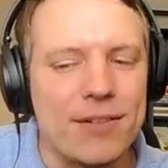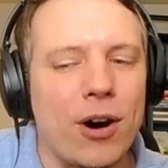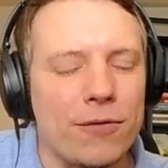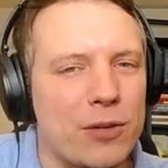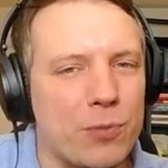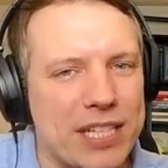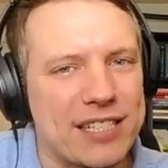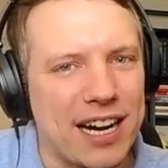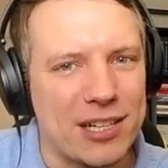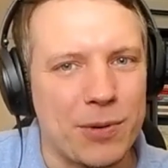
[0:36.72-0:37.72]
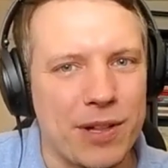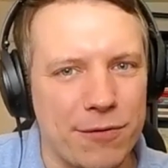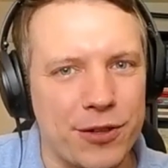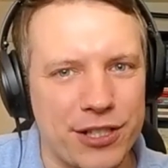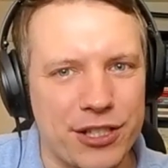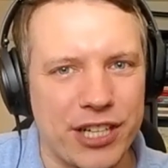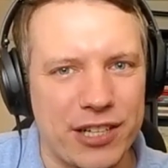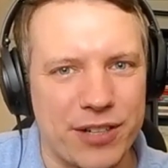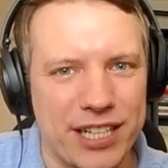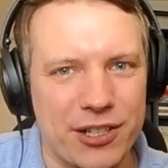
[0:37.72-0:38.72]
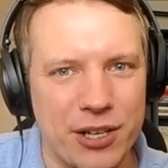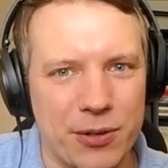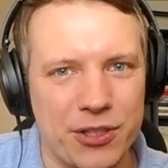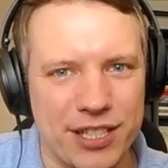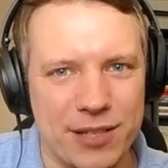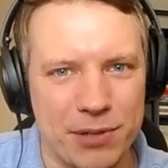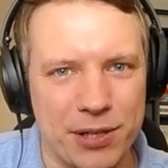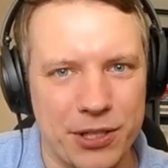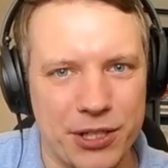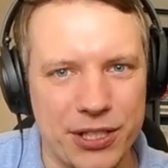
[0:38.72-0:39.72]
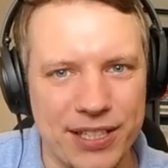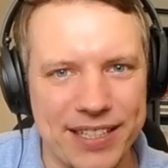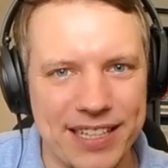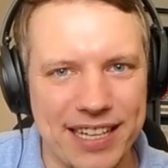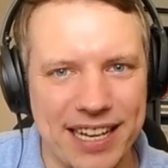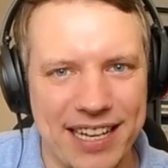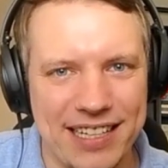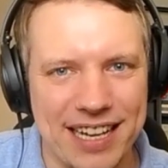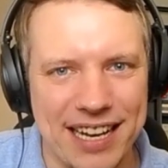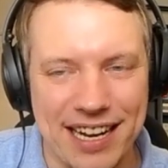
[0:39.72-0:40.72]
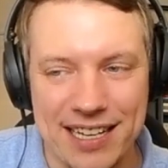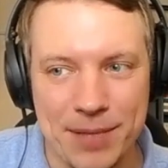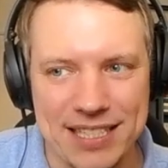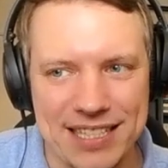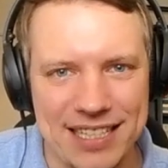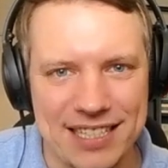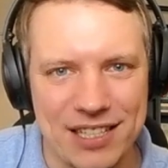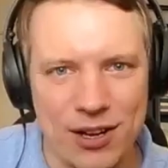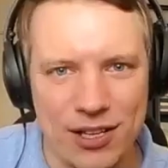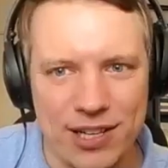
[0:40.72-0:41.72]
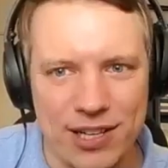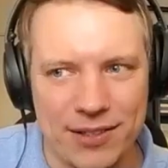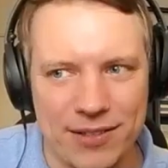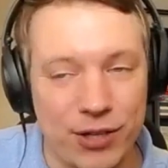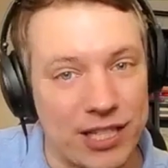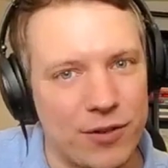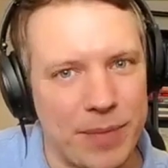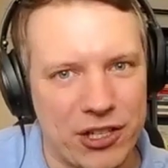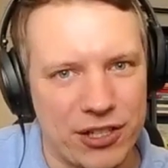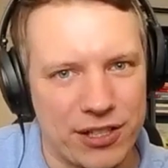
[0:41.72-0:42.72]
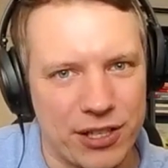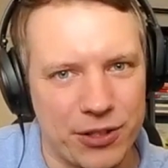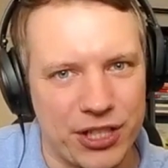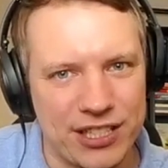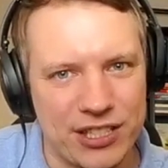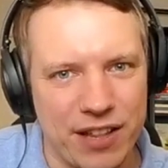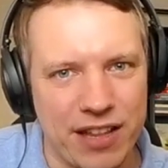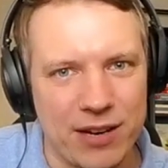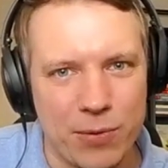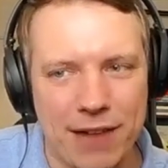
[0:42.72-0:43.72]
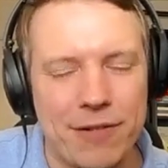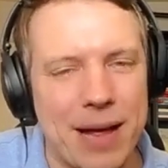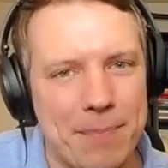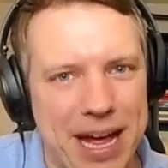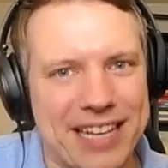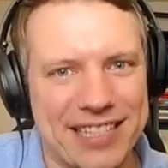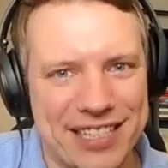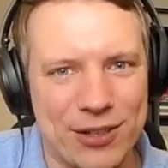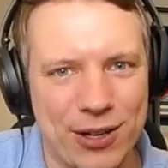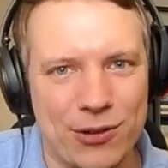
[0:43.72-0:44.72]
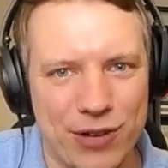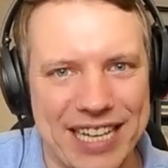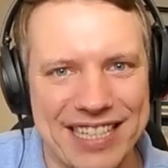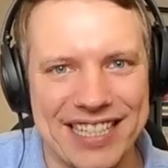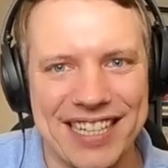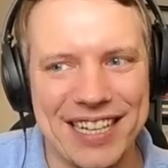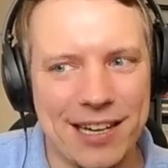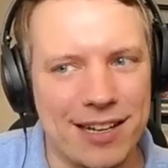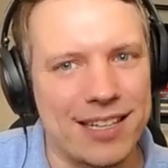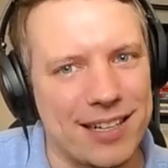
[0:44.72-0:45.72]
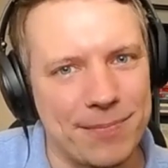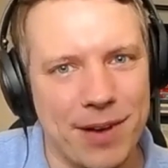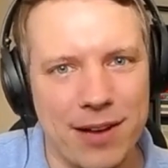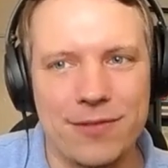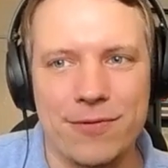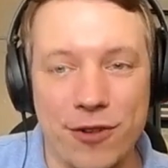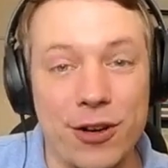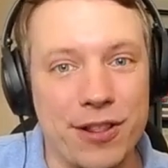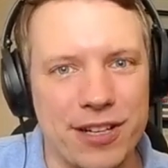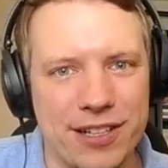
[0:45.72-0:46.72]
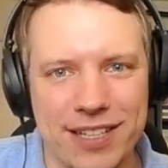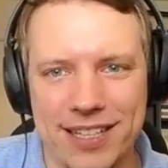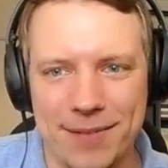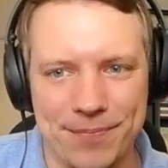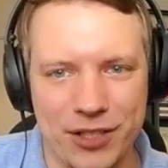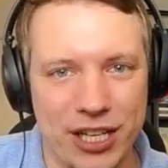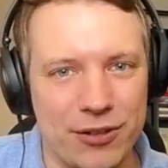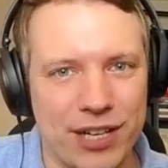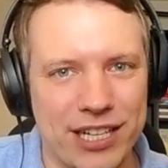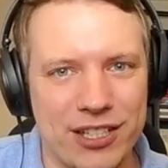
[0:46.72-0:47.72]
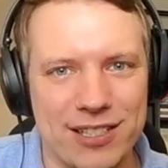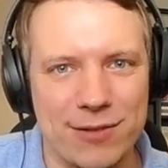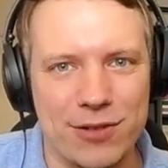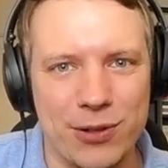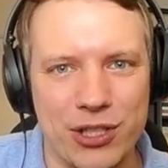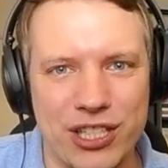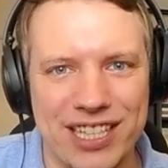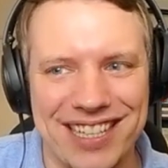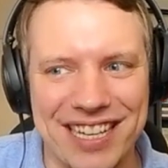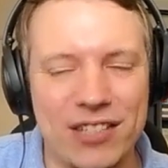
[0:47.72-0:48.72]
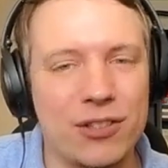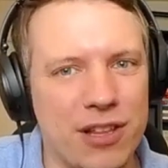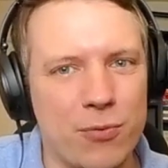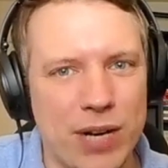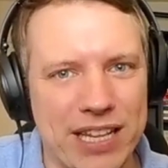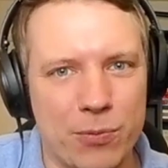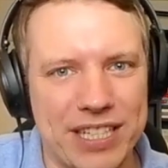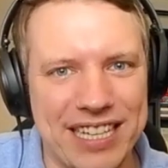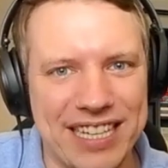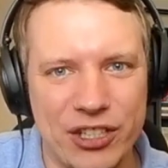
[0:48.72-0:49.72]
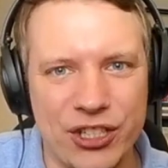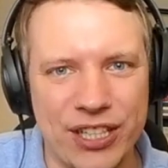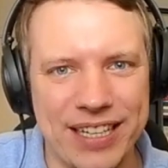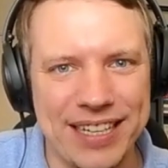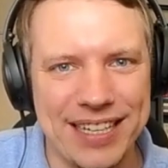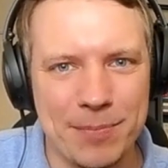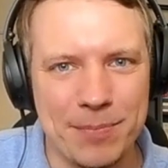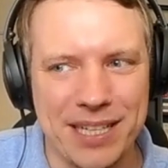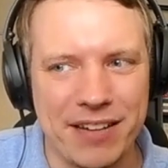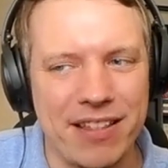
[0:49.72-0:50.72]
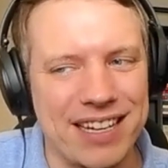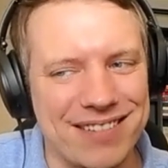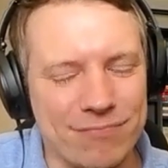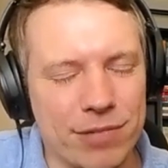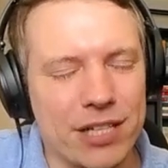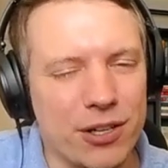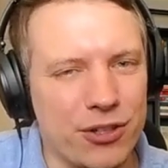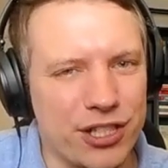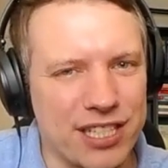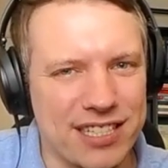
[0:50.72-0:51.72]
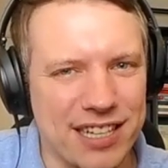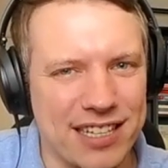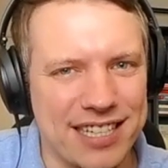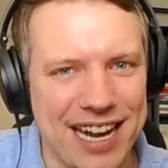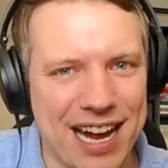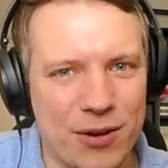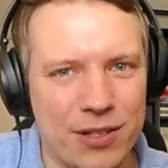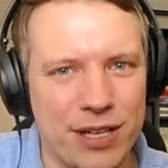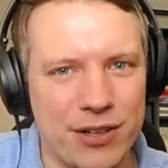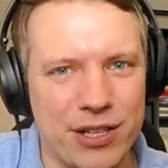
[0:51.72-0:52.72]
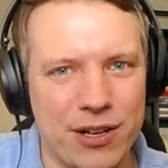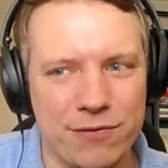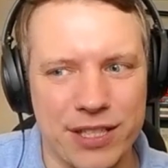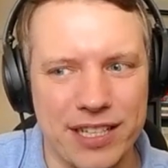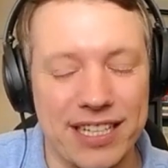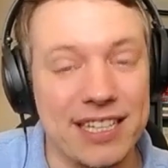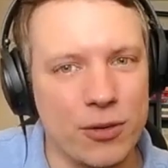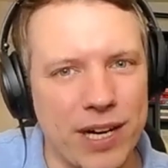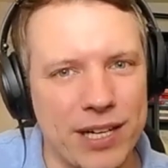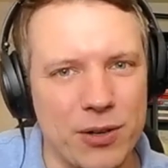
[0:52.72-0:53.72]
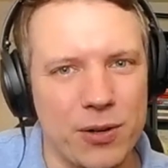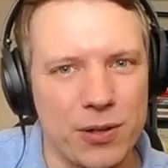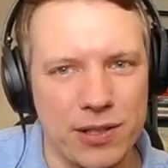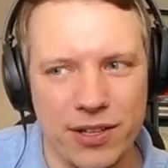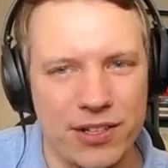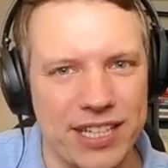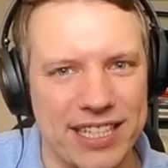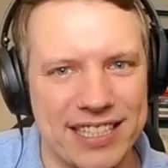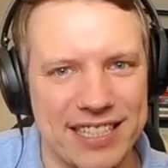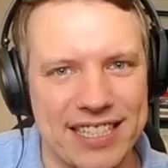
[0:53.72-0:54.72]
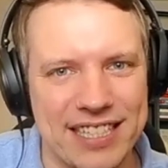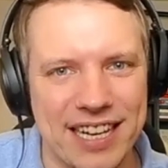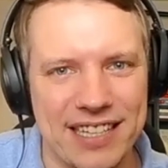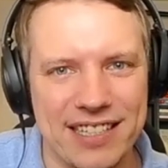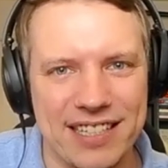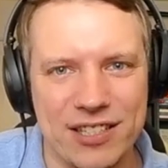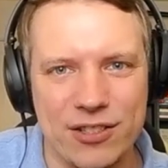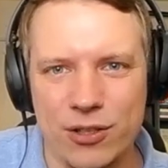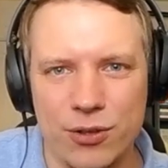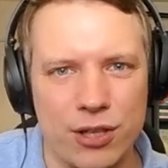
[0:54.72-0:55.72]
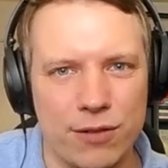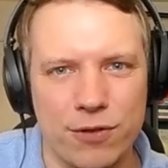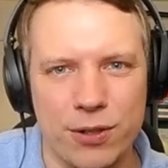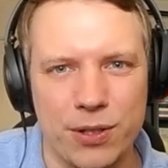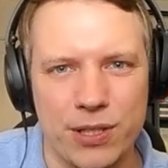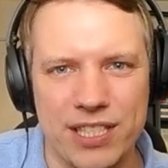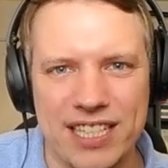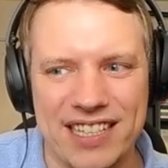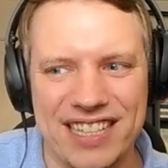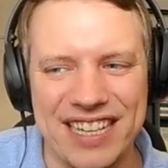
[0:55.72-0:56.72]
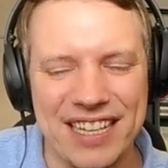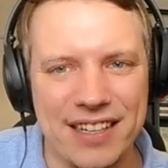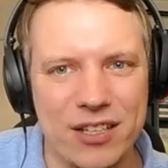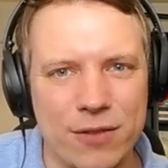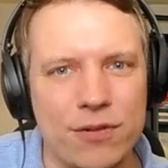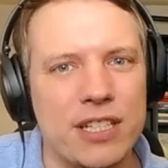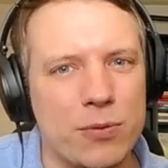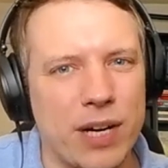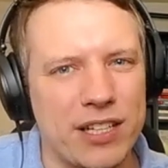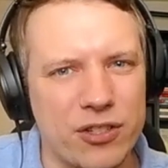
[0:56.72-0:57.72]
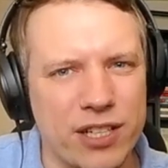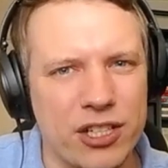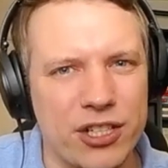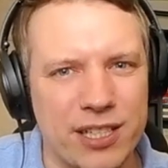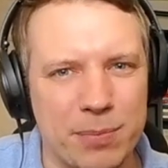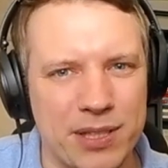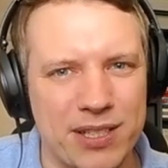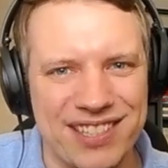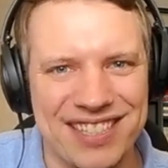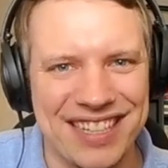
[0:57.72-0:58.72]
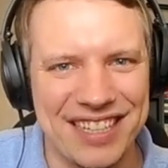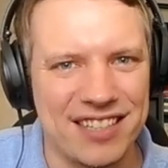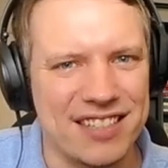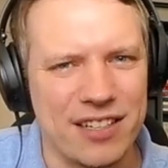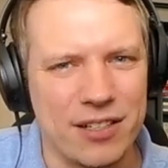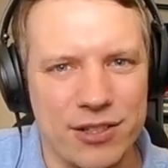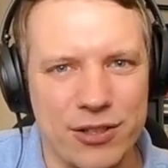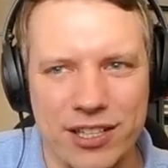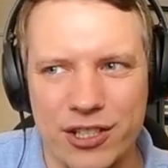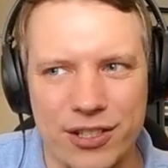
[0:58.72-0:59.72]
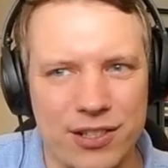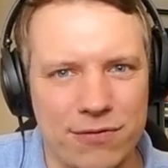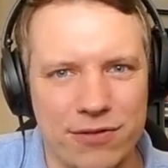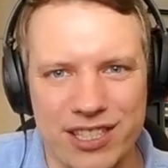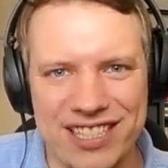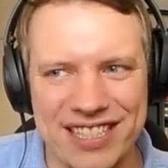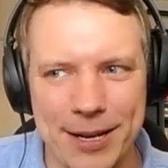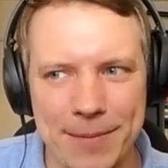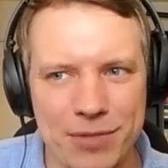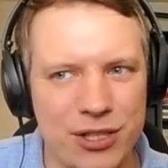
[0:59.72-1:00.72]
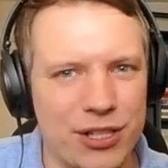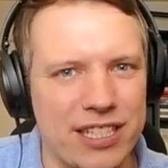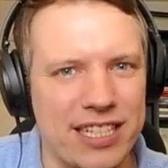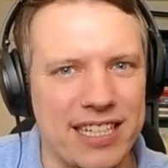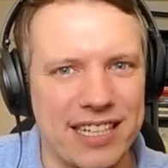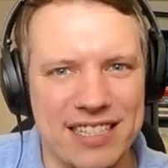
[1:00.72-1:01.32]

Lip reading: often we start with a first generation coaching approach. And at Animus, there's a lot around transformational coaching. So I think we have embedded already further generations of coaching into the way that we teach. Mm. But I think when coaches are starting out, very often it is quite goal oriented and it is solution focused. And it often is quite structured because this kind of structure offers certainty and